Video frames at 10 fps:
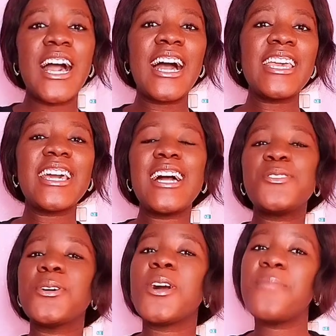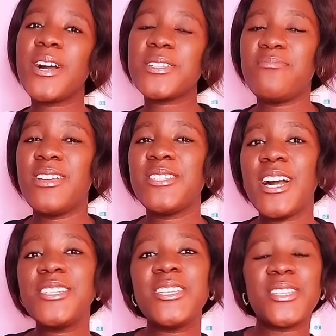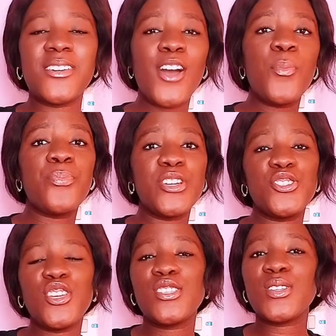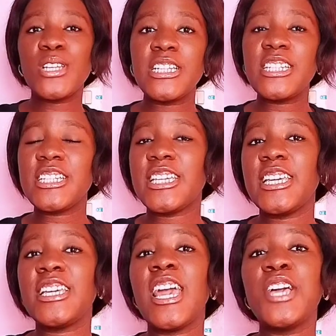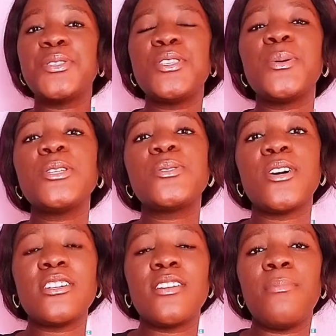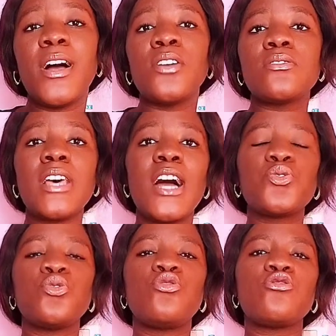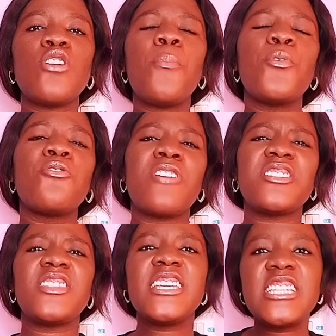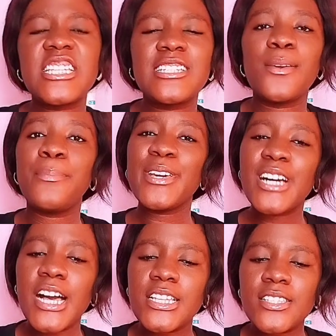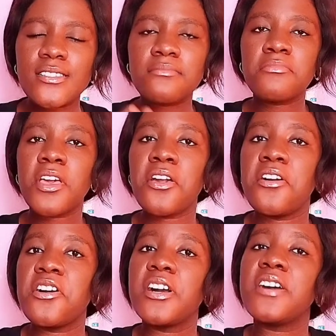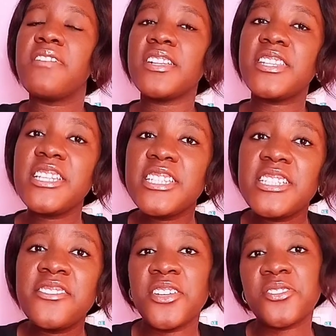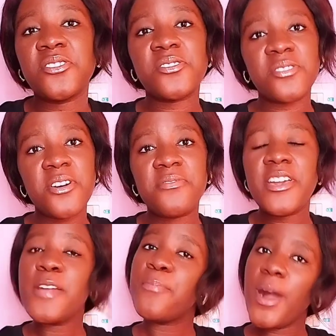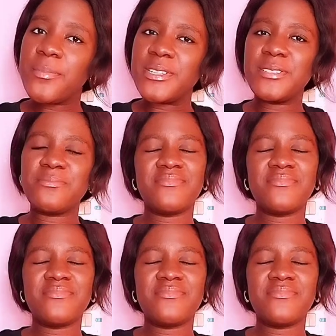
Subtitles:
Hi guys, welcome back to my channel. It's your girl Precious Oyeleke. Today we're talking about how to stop overthinking, because overthinking does not solve a problem.